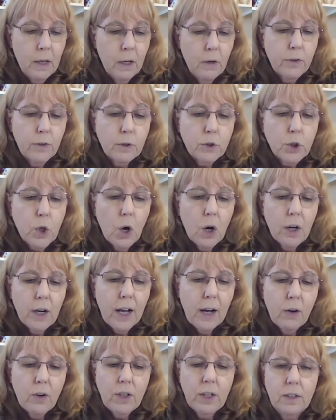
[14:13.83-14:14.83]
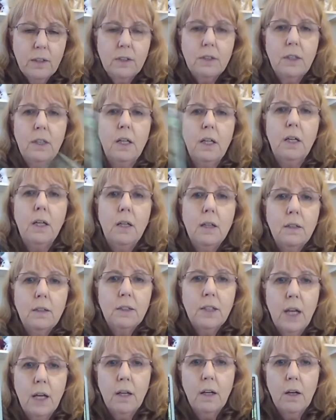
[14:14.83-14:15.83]
First card out is the
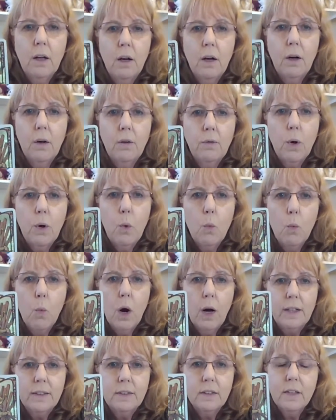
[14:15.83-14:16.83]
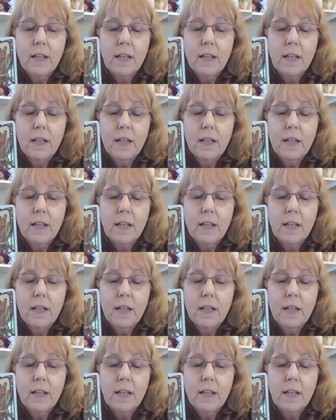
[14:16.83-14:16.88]
10 of Wands.